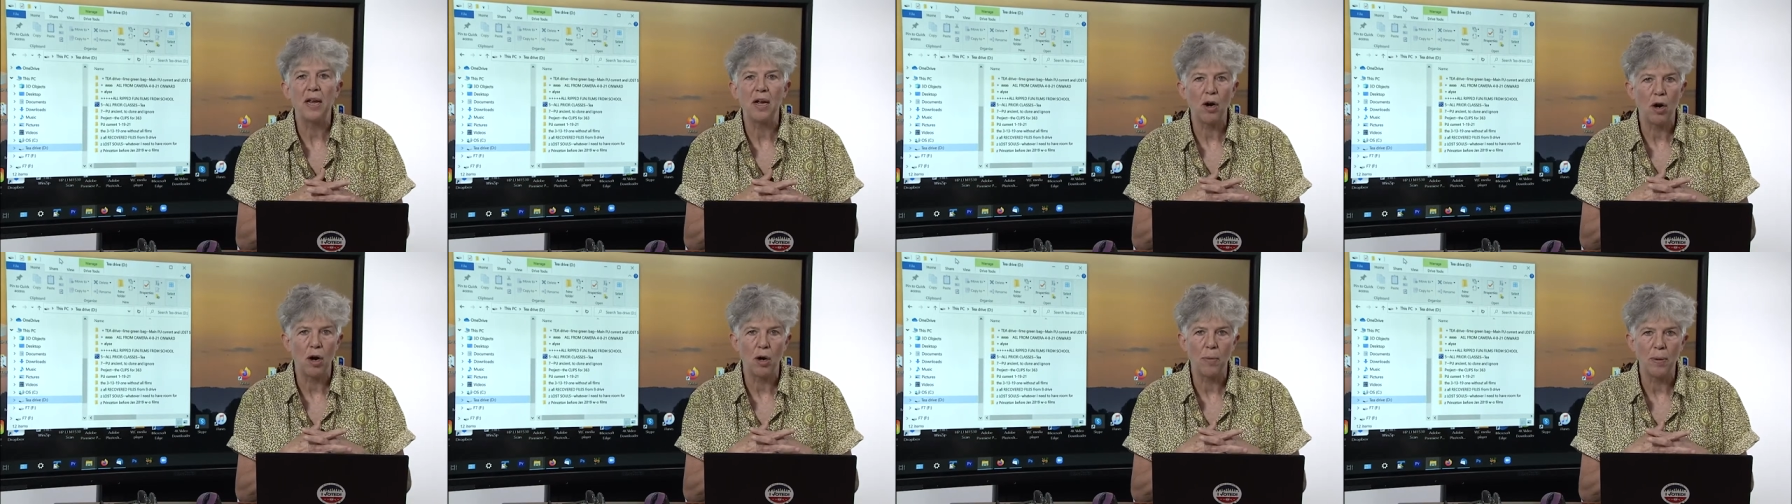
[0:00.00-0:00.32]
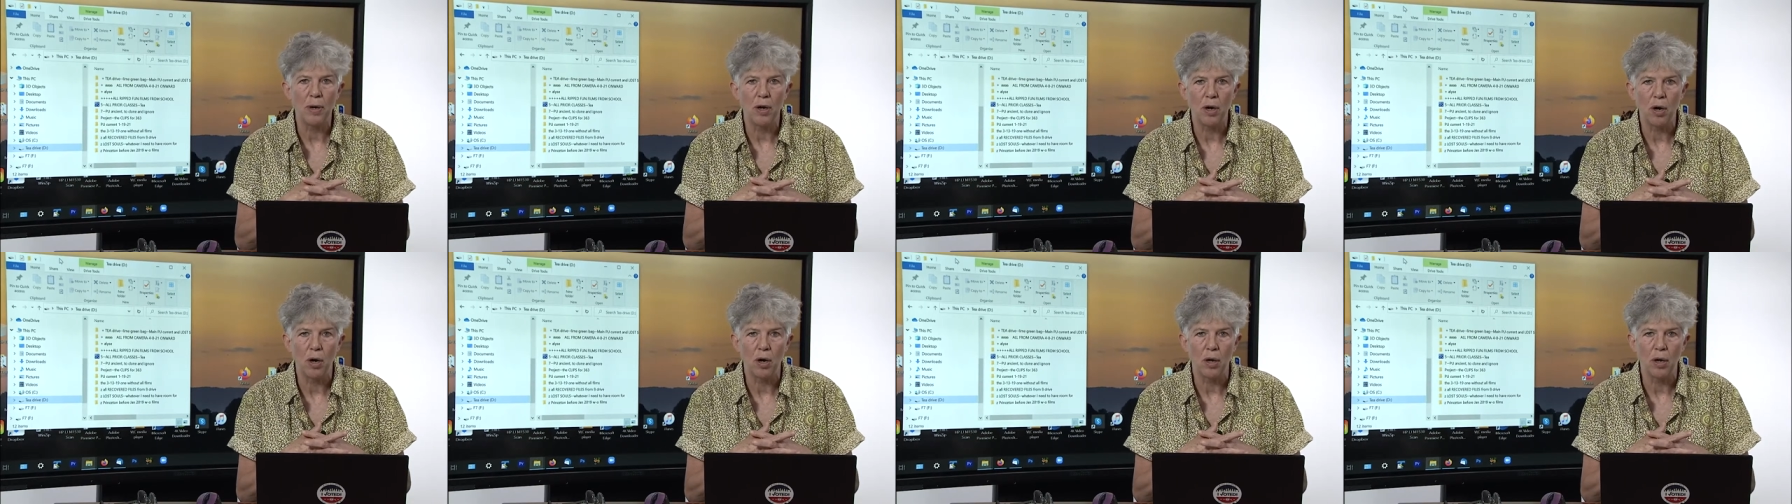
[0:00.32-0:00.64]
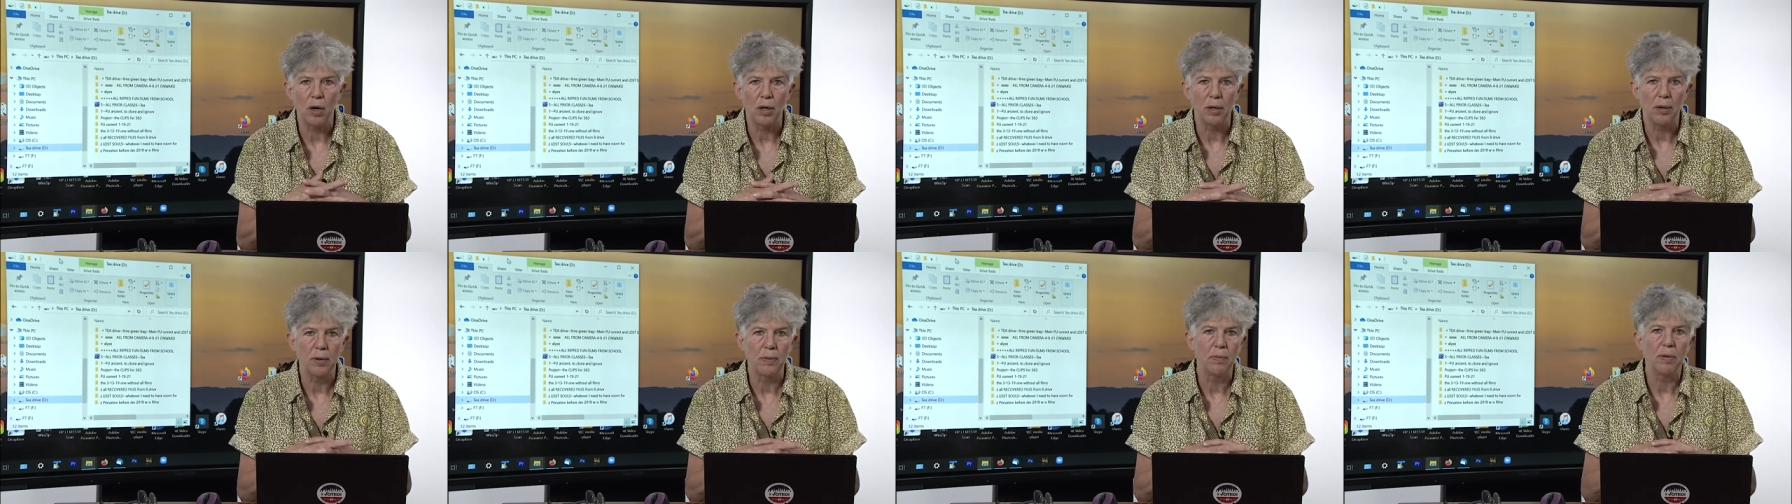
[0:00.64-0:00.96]

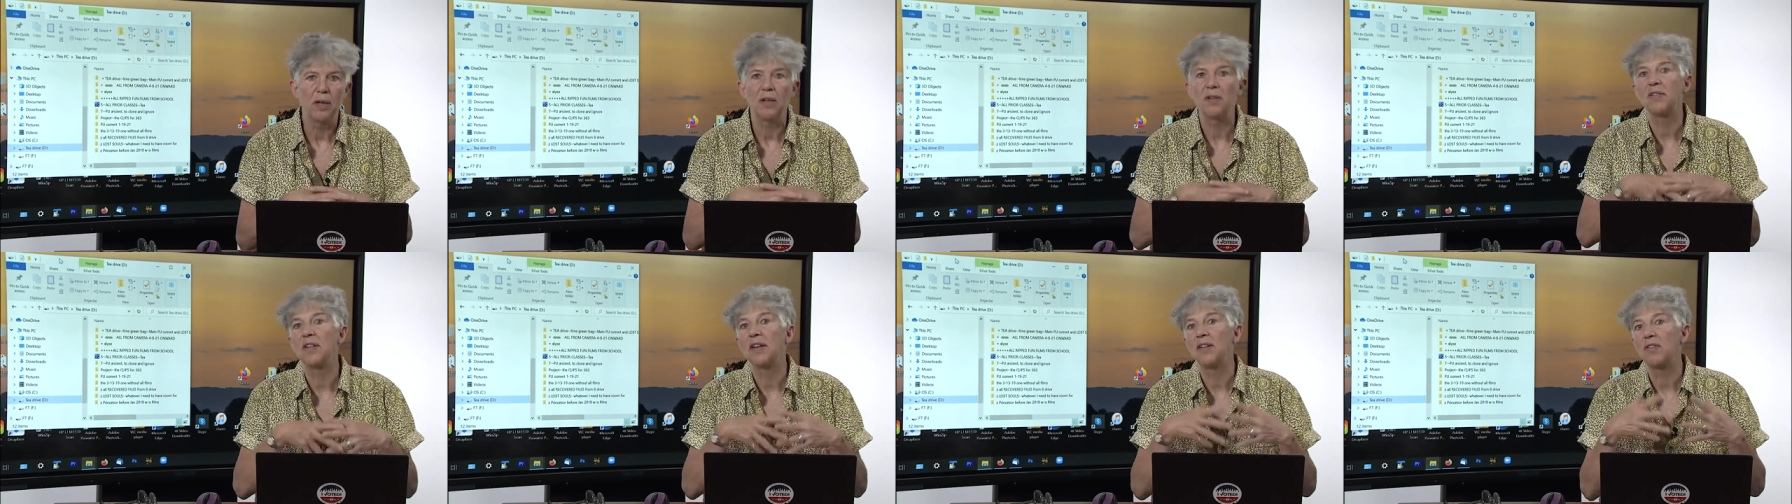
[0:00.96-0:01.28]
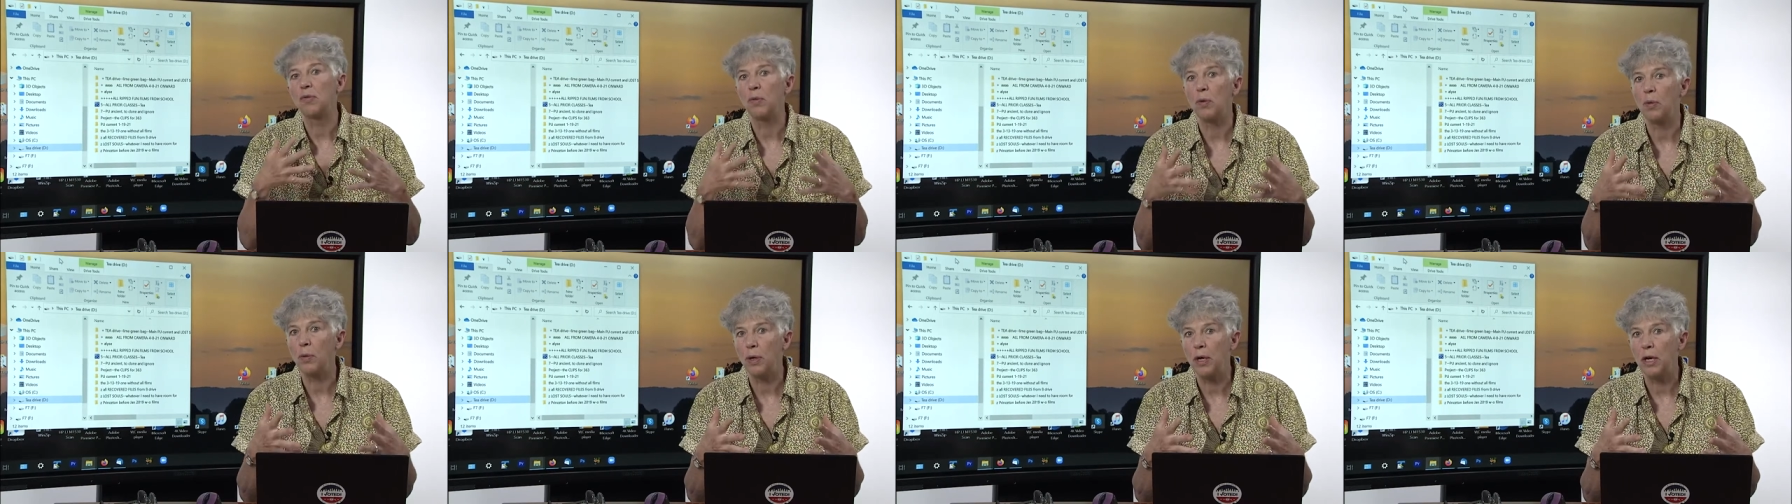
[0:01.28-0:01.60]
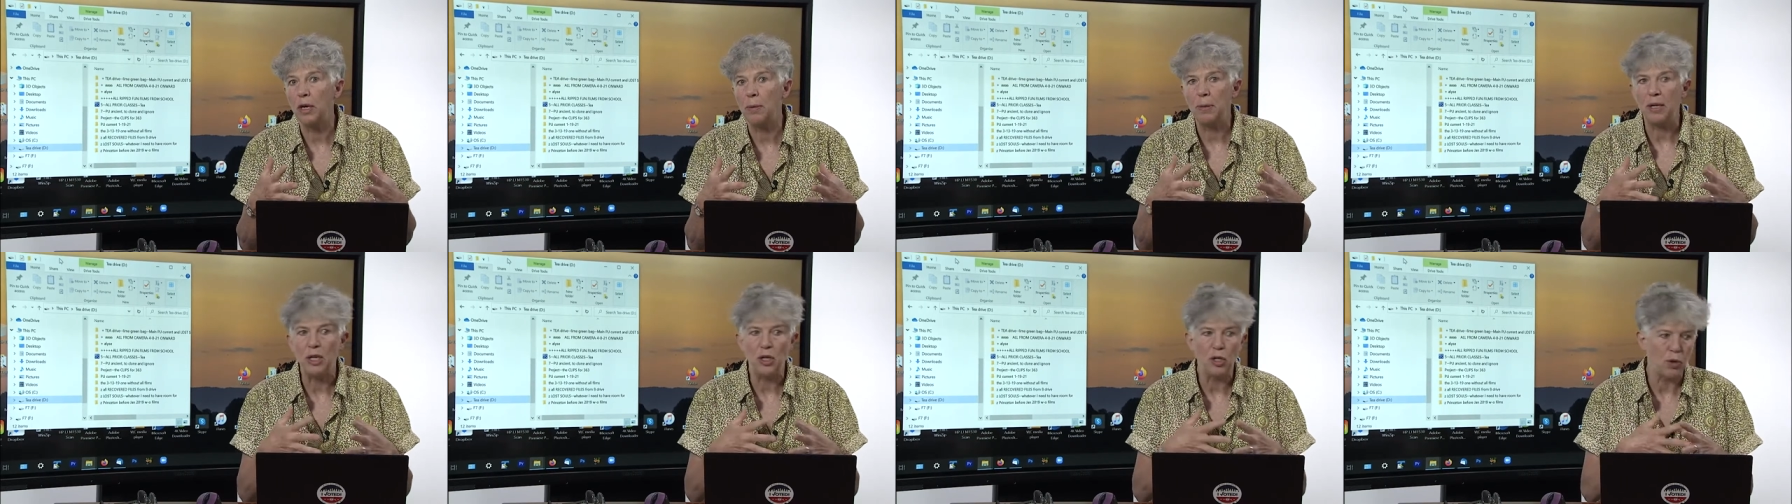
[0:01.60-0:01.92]
carbonara, because that's what we're going
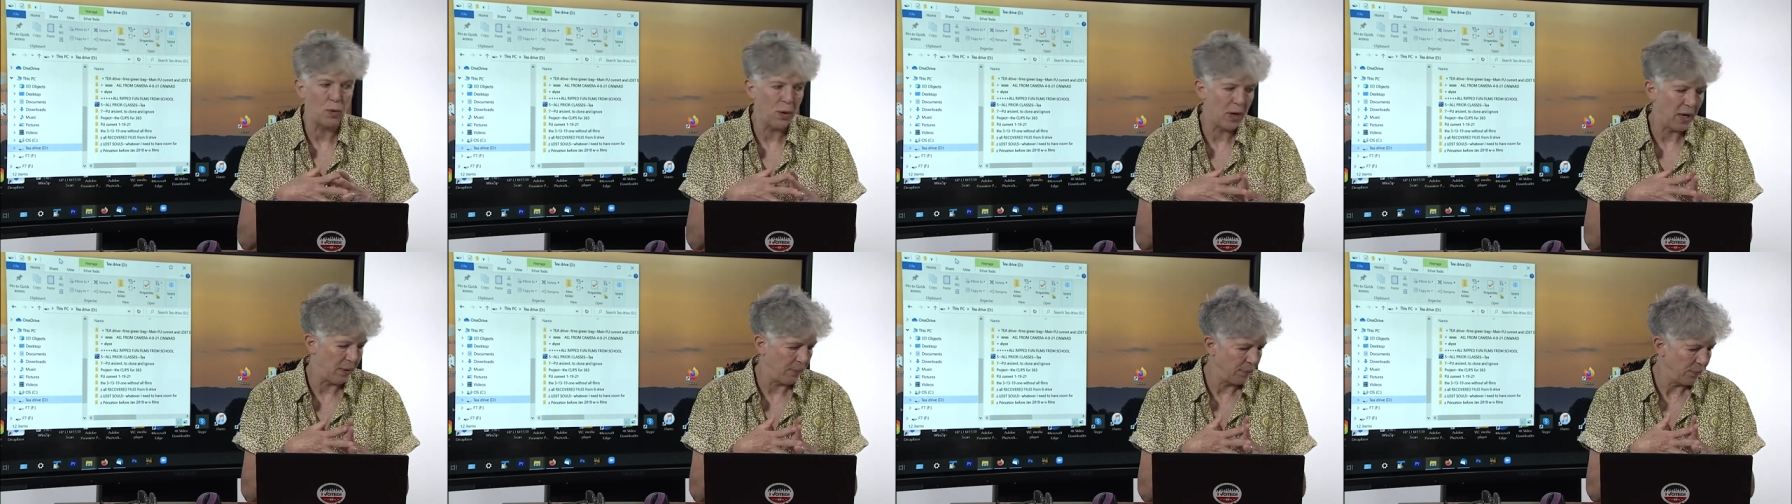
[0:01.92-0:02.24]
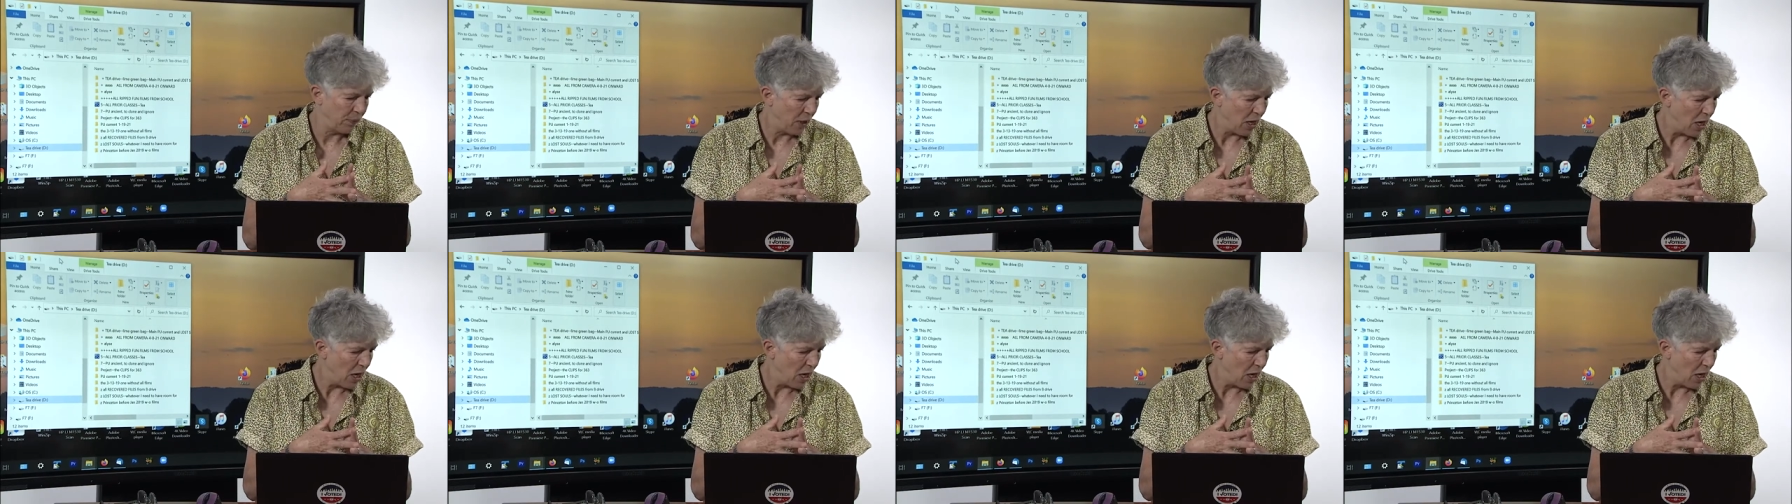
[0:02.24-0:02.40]
to be doing.